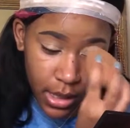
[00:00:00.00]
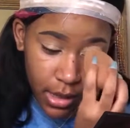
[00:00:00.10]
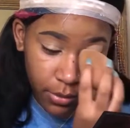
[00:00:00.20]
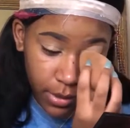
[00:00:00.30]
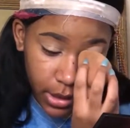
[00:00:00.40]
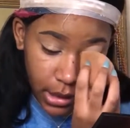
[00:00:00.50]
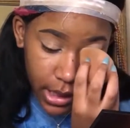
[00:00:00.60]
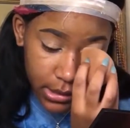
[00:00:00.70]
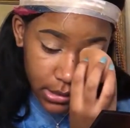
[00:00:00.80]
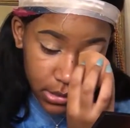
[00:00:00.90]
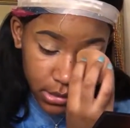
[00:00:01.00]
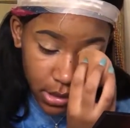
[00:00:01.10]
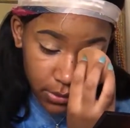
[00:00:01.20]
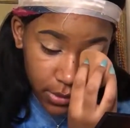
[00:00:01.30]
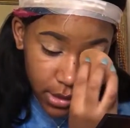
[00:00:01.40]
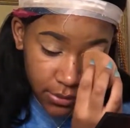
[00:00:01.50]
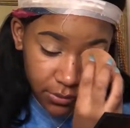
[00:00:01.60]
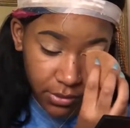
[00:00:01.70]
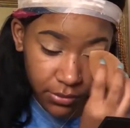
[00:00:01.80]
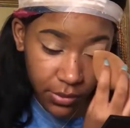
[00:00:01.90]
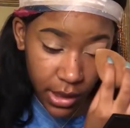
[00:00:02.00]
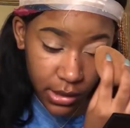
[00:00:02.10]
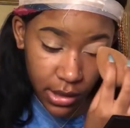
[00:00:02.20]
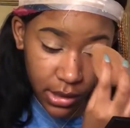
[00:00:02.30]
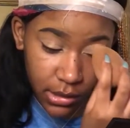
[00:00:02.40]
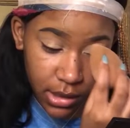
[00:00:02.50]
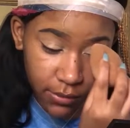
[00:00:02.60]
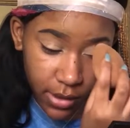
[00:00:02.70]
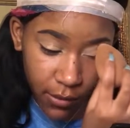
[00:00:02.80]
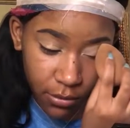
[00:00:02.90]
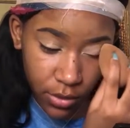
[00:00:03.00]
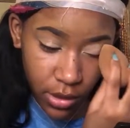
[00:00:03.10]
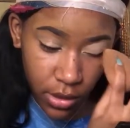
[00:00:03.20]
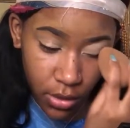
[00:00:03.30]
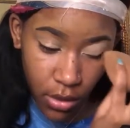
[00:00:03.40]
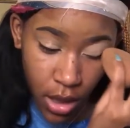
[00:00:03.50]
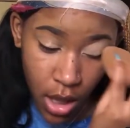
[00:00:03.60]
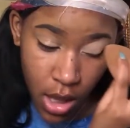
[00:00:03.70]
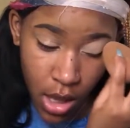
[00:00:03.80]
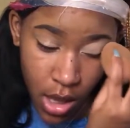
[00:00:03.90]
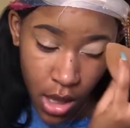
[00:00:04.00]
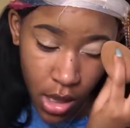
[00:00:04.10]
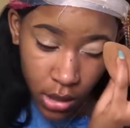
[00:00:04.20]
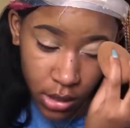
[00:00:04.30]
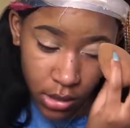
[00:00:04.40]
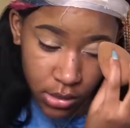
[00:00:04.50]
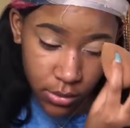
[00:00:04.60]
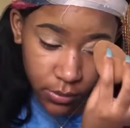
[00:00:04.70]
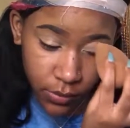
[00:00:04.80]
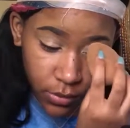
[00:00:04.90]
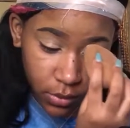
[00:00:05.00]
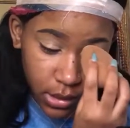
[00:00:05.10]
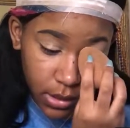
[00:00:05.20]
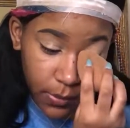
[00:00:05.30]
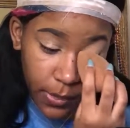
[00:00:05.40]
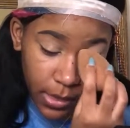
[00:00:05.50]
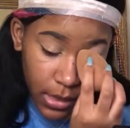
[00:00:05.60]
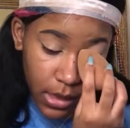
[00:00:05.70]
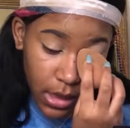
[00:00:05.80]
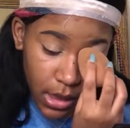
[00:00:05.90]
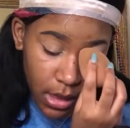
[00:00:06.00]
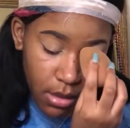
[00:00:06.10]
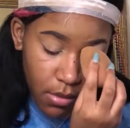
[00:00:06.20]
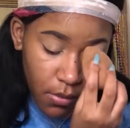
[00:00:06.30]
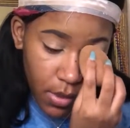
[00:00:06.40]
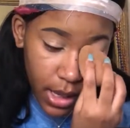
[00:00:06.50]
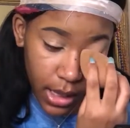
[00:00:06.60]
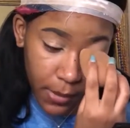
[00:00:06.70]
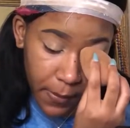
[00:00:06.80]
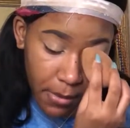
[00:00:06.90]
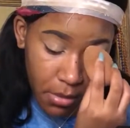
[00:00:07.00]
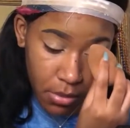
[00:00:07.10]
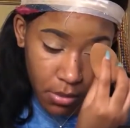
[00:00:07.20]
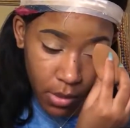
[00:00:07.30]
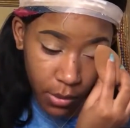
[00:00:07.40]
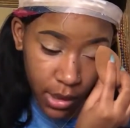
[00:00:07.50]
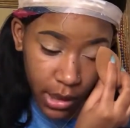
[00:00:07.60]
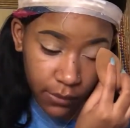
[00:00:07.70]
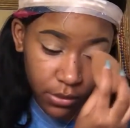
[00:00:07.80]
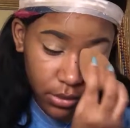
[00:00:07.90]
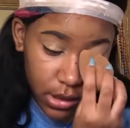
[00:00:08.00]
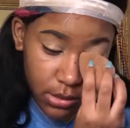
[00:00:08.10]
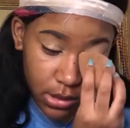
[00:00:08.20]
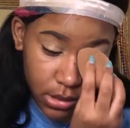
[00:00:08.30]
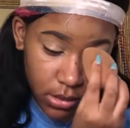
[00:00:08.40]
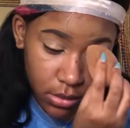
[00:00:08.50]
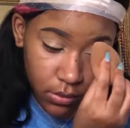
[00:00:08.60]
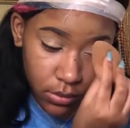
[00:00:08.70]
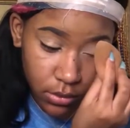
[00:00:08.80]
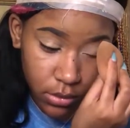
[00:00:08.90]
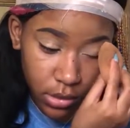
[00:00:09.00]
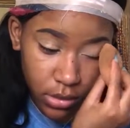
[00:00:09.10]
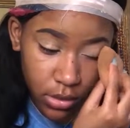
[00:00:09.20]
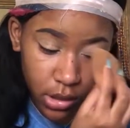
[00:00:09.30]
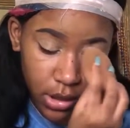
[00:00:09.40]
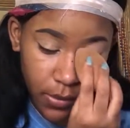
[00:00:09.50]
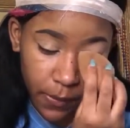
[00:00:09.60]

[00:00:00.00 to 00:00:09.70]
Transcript: I wear glasses. That's a fun fact. I never have them on though. Cause what? Why? Why would I even do that to myself? Literally.